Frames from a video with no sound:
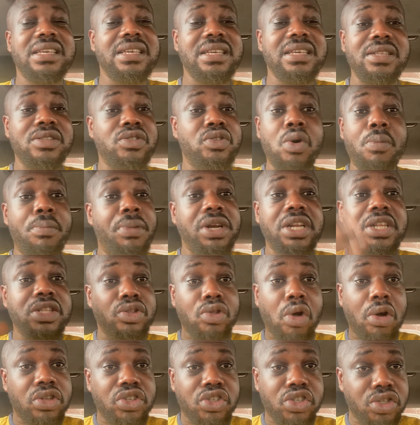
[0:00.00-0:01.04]
Nobody
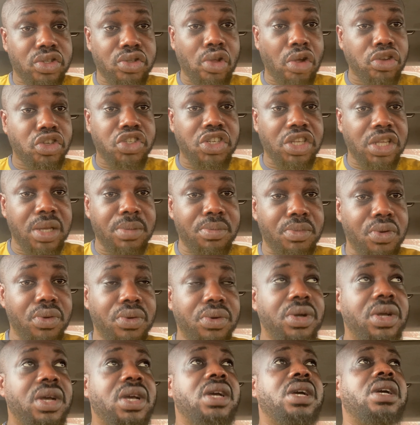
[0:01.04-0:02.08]
touched him.
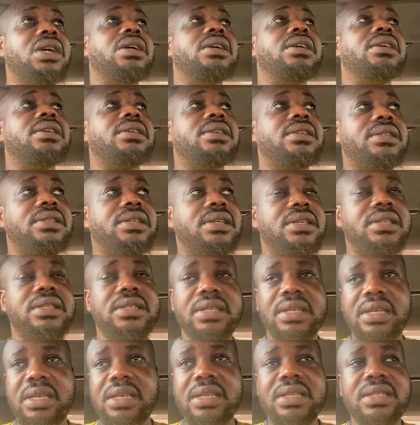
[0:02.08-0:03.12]

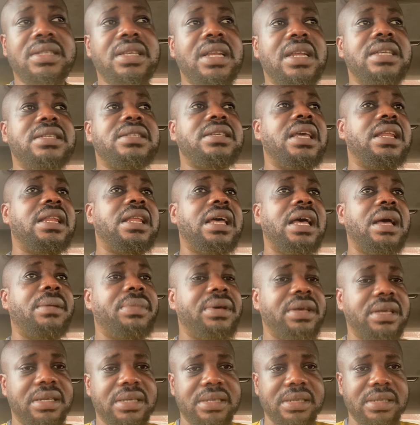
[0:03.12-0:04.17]
He started saying, I
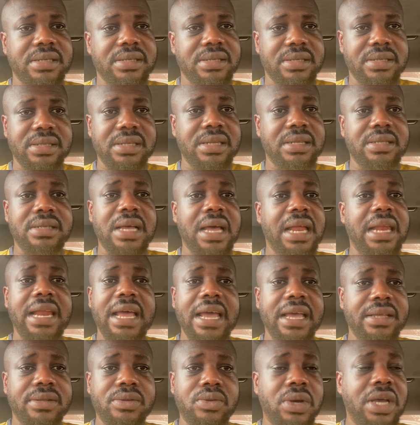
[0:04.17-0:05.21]
beg, nah,
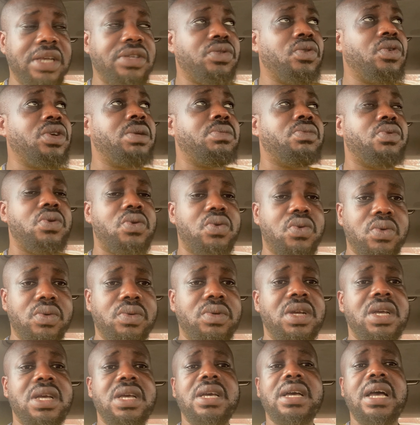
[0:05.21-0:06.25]
lie, no, there's no Iboku.
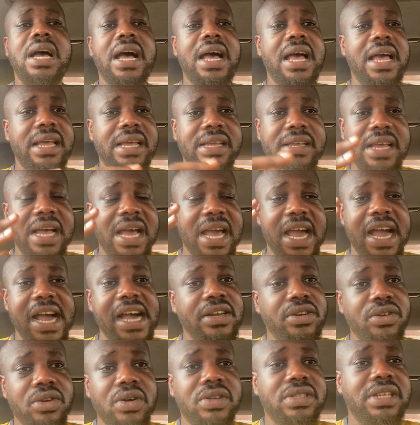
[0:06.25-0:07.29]
I
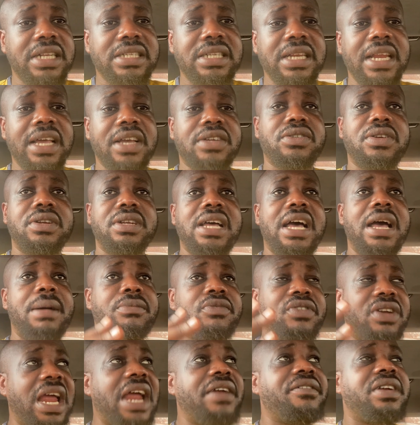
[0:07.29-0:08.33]
know that election, I
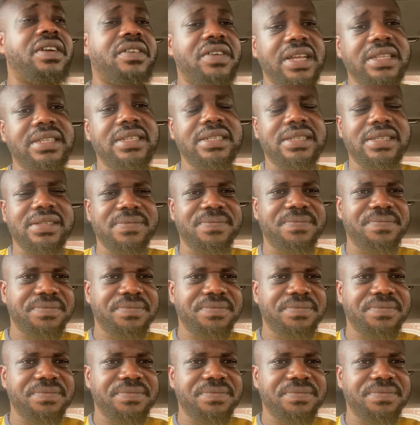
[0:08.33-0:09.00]
regret it.